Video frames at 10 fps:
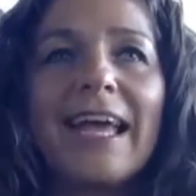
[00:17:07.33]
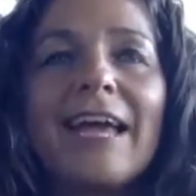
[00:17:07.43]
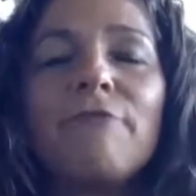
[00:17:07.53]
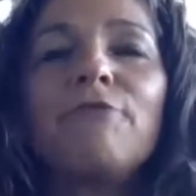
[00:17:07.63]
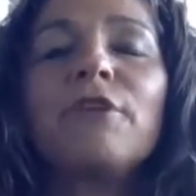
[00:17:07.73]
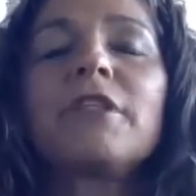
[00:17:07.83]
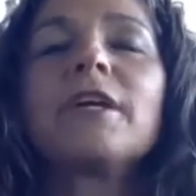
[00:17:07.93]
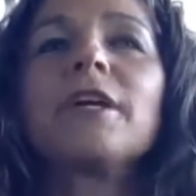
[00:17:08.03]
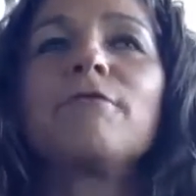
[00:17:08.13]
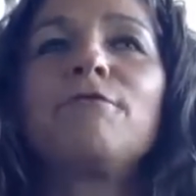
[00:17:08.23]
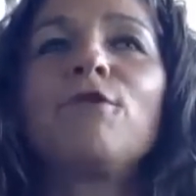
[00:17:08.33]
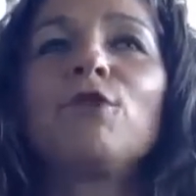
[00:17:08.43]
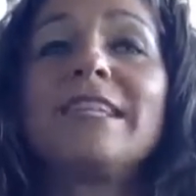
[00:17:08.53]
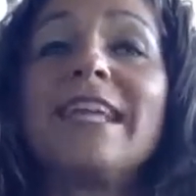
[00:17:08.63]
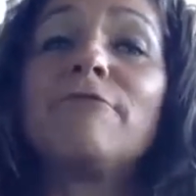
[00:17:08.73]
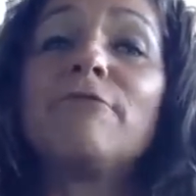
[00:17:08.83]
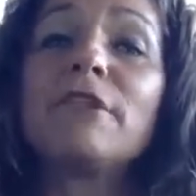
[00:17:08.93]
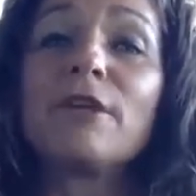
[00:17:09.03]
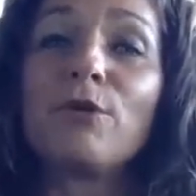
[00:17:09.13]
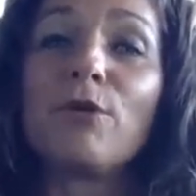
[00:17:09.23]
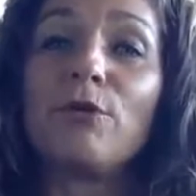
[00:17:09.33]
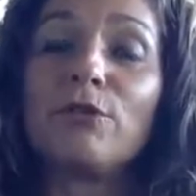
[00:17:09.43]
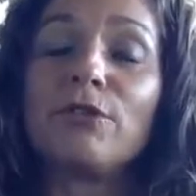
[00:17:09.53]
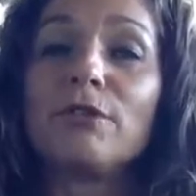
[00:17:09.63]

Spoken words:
everything unfolds and everything grows.